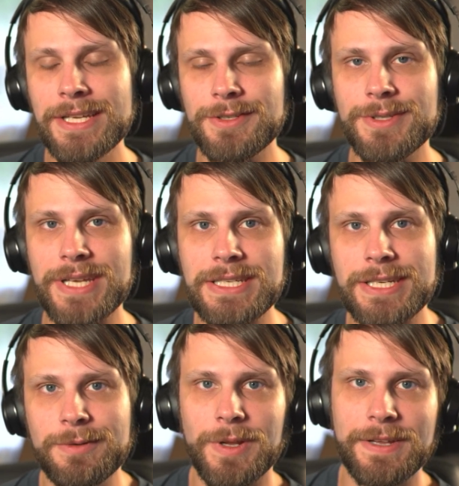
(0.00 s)
Do stay
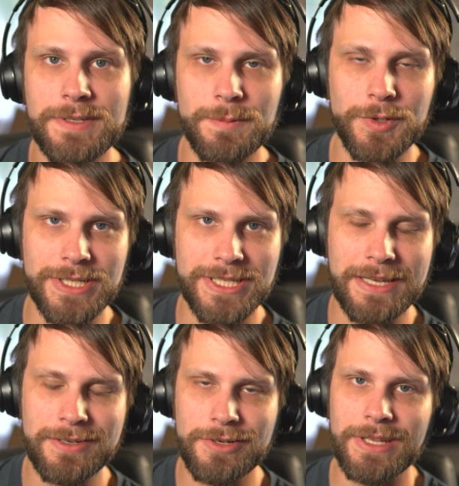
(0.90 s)
tuned. We'll have some more
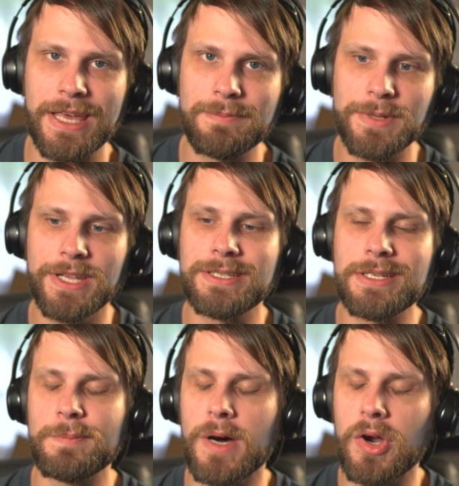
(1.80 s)
standard gameplay
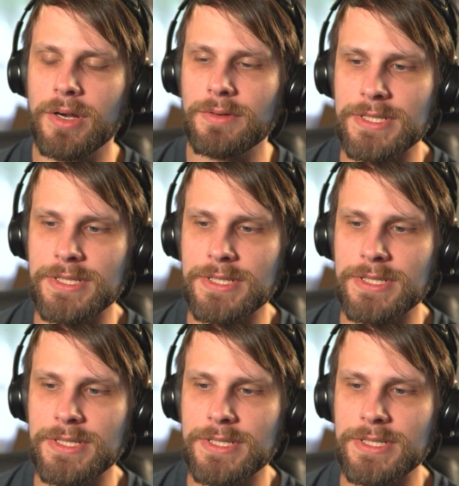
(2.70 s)
tomorrow,